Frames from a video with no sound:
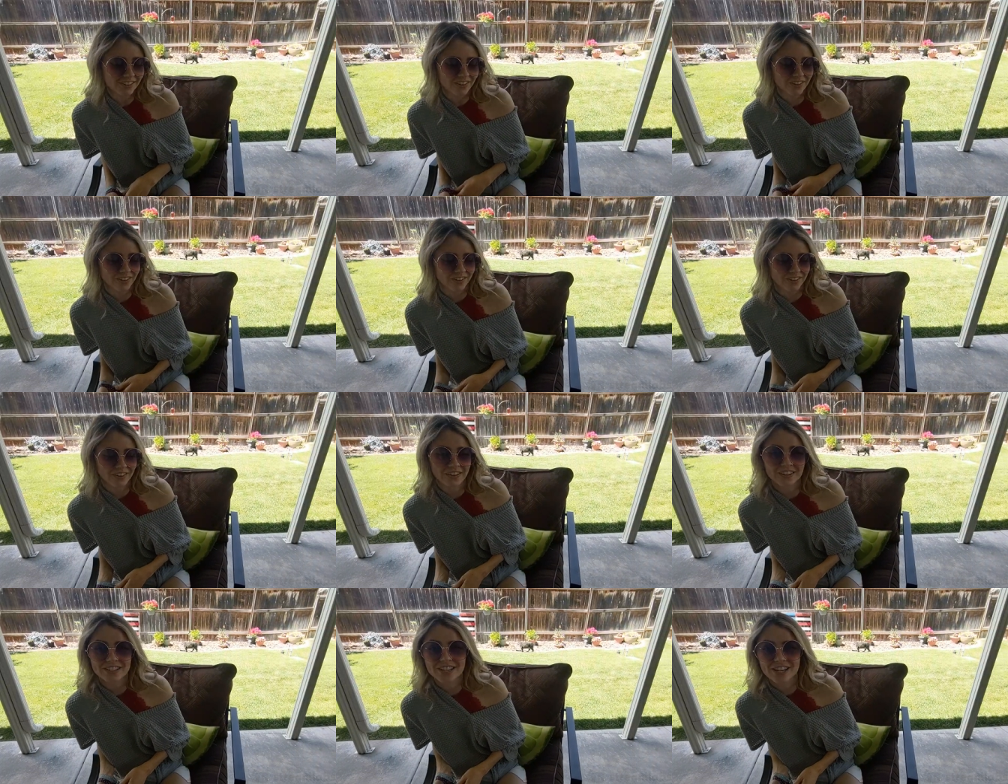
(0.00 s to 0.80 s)

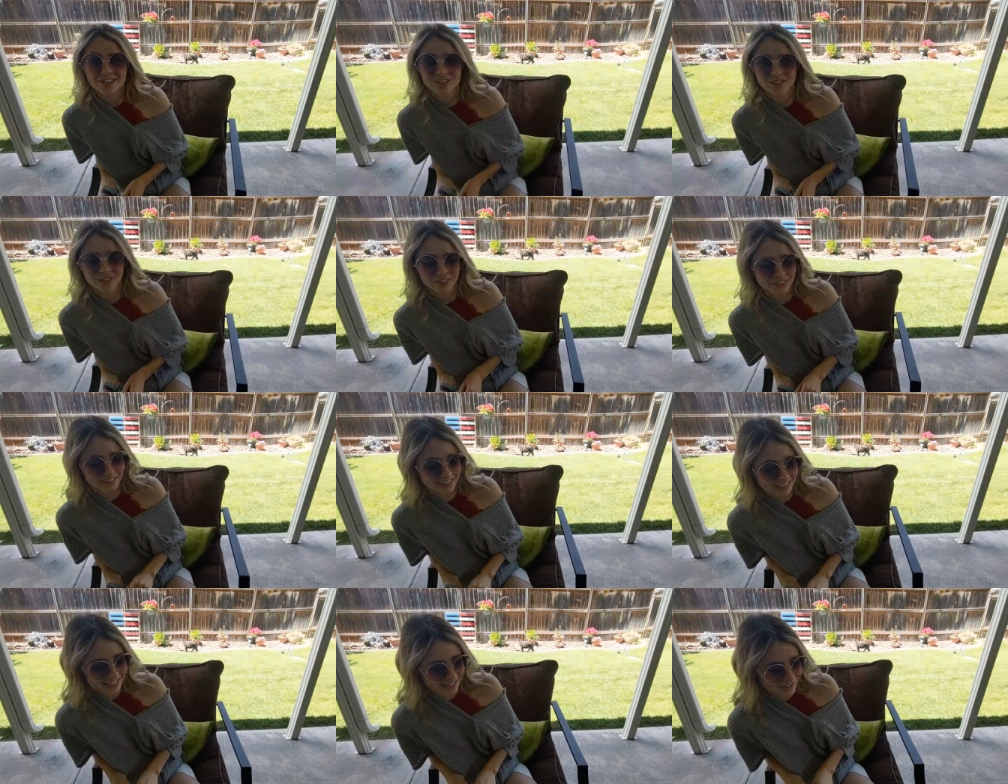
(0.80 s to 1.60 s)
Aw, Chesser,
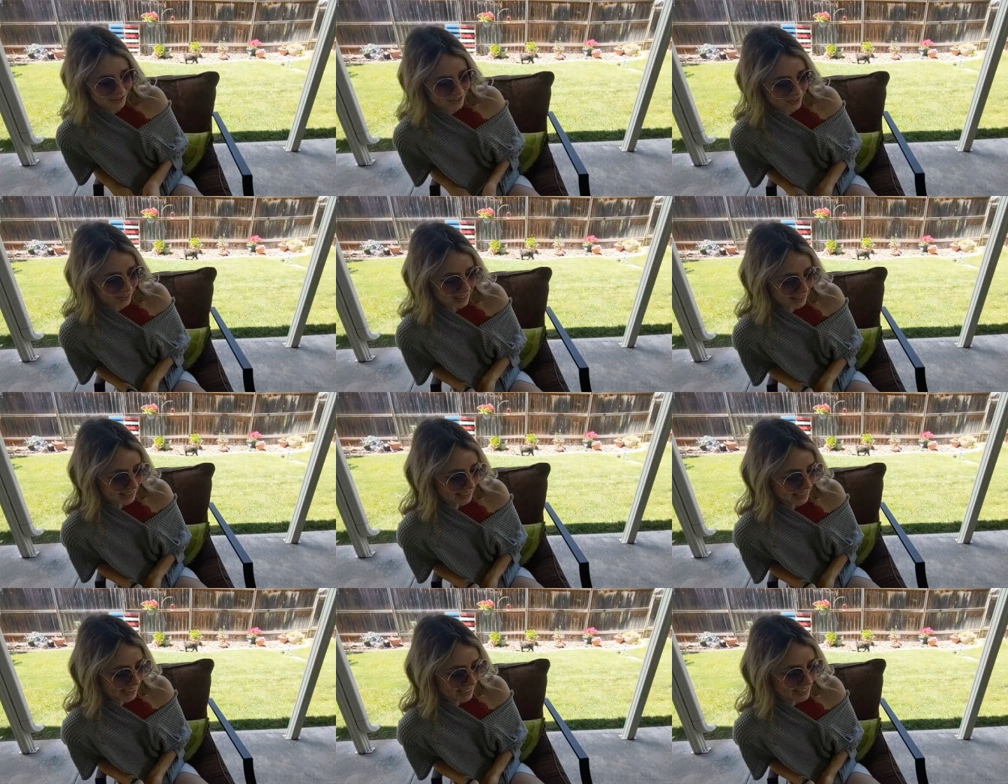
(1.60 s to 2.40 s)
that's so
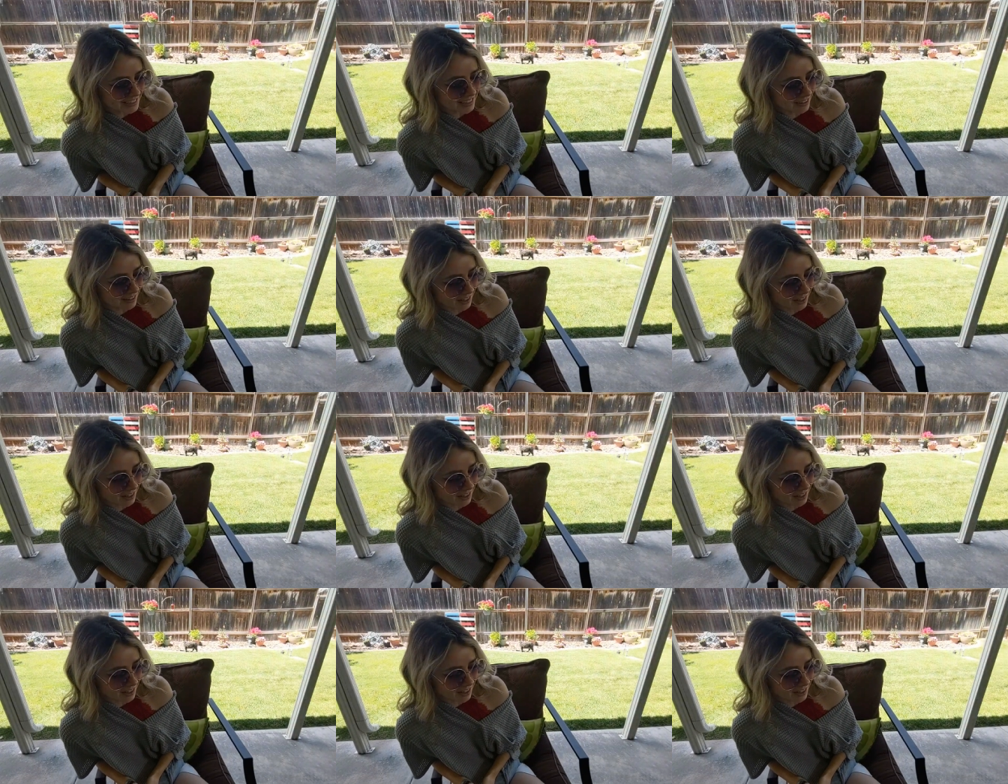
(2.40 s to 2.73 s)
sweet.